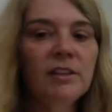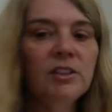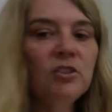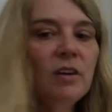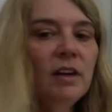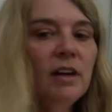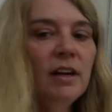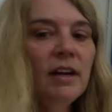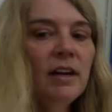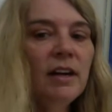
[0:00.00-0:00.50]

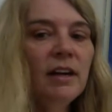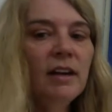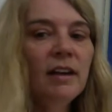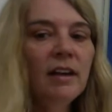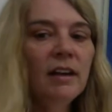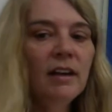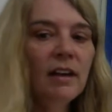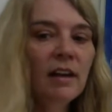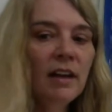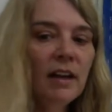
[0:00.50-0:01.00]
try
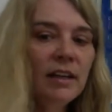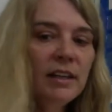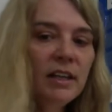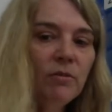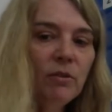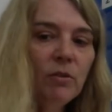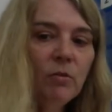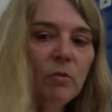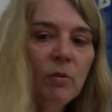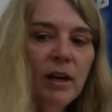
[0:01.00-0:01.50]
a
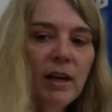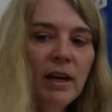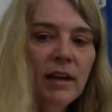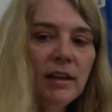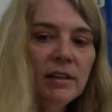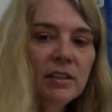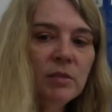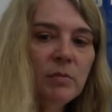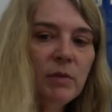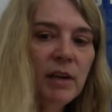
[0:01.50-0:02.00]
different way
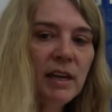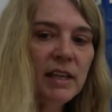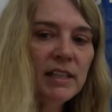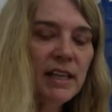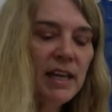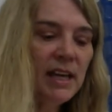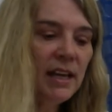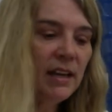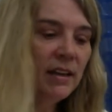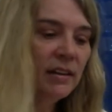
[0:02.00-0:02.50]
to make
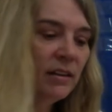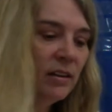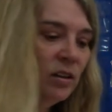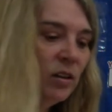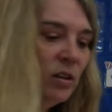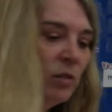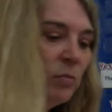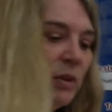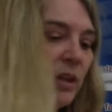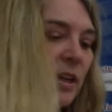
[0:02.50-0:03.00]
10,
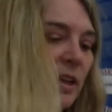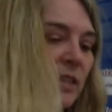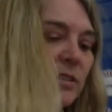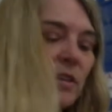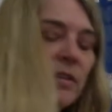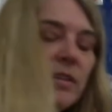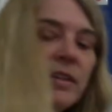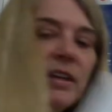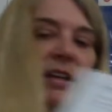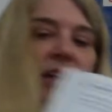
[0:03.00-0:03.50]
because
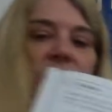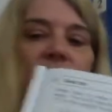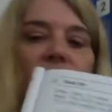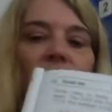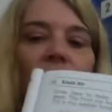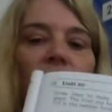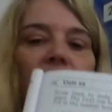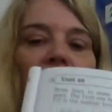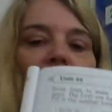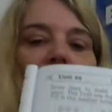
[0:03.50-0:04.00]
these
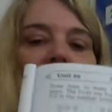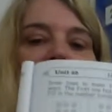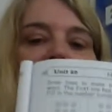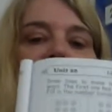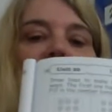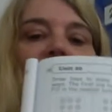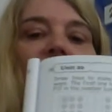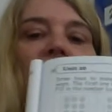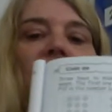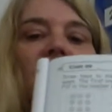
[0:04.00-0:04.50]
3
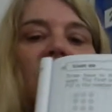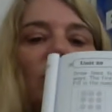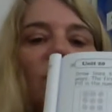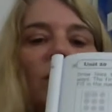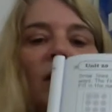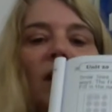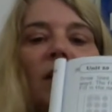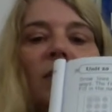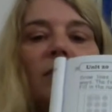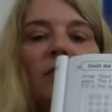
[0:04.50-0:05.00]
questions at the
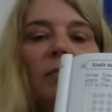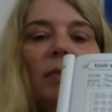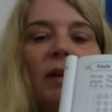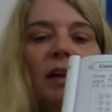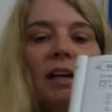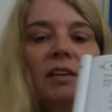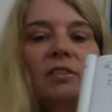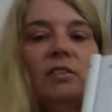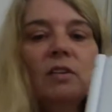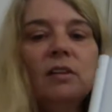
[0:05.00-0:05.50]
bottom of the
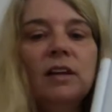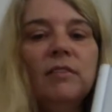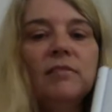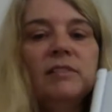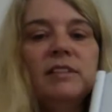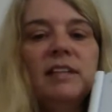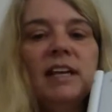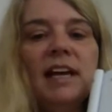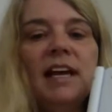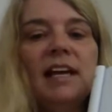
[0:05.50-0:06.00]
page all have
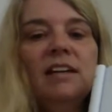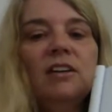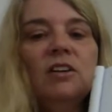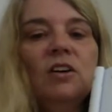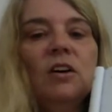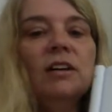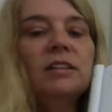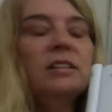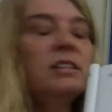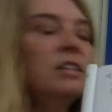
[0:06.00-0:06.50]
10
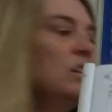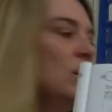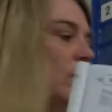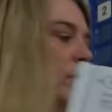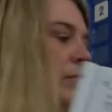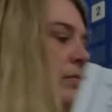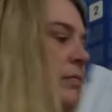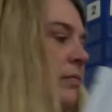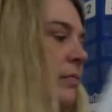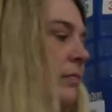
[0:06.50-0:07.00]
dots in
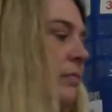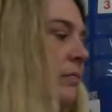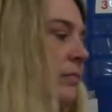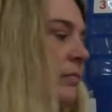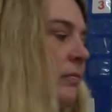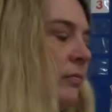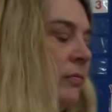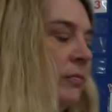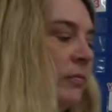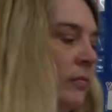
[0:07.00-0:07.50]
them.
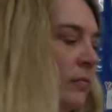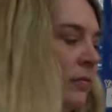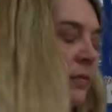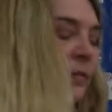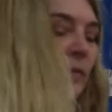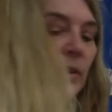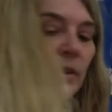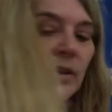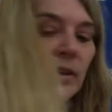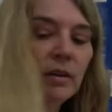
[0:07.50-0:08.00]

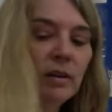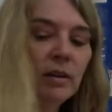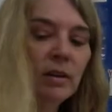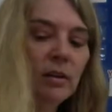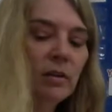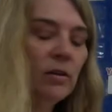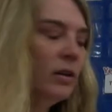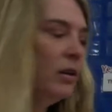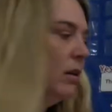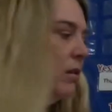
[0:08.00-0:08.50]

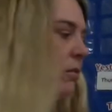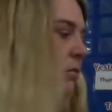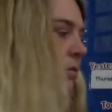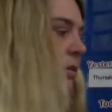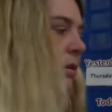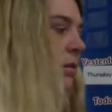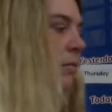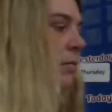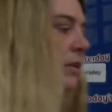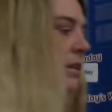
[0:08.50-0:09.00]
I'm going to
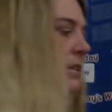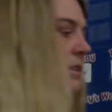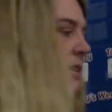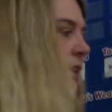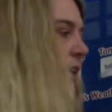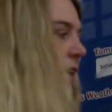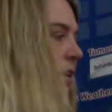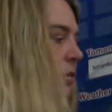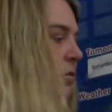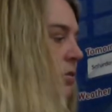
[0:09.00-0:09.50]
rub this
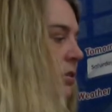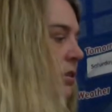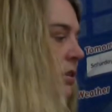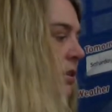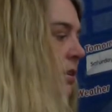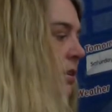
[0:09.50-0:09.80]
out